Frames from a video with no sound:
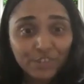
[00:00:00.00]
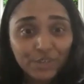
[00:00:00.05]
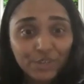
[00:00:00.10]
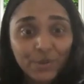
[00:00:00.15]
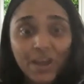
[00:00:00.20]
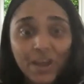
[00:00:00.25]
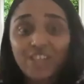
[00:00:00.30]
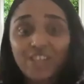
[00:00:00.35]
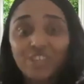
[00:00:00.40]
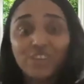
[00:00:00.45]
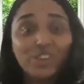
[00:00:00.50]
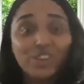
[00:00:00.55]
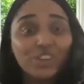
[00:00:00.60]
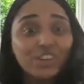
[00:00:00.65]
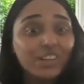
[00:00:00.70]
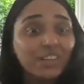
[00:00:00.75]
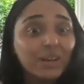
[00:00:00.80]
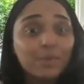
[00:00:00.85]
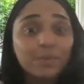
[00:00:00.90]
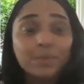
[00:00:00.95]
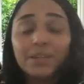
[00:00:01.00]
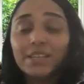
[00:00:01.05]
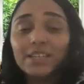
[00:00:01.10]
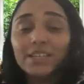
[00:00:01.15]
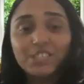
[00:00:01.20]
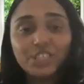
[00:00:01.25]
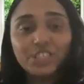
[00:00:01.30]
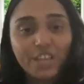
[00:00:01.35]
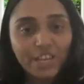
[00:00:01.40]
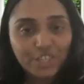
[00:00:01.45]
and you've got to completely
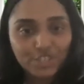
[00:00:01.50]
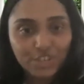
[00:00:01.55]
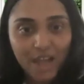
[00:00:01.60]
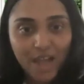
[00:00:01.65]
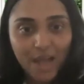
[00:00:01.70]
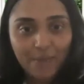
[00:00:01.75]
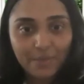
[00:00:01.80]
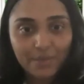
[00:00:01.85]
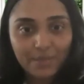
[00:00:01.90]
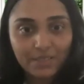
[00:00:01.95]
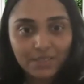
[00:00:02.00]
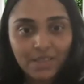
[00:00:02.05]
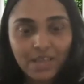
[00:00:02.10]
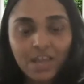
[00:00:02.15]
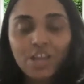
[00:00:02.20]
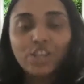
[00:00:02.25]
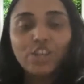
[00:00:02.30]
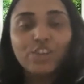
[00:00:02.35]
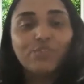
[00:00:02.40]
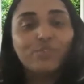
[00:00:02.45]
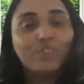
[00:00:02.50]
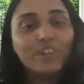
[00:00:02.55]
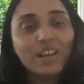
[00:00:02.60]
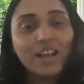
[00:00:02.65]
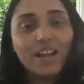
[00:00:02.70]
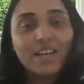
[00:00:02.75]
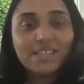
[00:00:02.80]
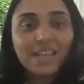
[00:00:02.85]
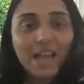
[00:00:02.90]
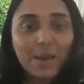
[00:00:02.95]
change your habits. You
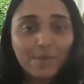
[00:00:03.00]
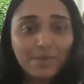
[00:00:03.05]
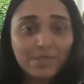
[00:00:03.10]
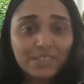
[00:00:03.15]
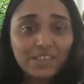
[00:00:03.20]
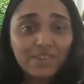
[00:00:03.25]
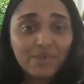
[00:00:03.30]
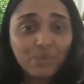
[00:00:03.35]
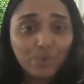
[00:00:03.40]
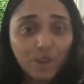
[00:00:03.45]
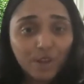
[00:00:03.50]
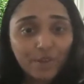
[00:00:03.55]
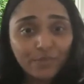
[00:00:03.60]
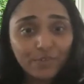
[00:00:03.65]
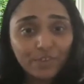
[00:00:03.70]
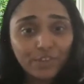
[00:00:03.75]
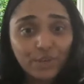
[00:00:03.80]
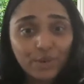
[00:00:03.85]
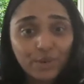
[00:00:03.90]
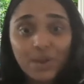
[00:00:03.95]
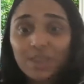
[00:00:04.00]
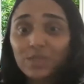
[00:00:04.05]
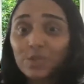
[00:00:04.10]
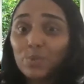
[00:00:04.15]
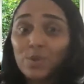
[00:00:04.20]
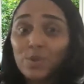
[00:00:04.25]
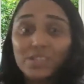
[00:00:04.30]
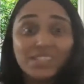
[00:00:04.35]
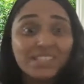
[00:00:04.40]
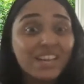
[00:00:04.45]
realize the habits that work for you and the
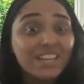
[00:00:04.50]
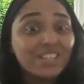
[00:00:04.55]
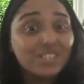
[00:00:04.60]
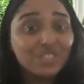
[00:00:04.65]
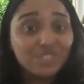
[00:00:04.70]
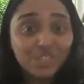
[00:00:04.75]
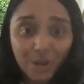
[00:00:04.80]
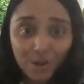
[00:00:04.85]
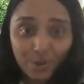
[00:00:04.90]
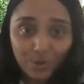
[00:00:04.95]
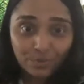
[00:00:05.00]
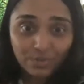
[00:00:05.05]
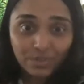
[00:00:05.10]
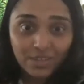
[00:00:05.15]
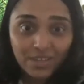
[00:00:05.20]
ones that don't.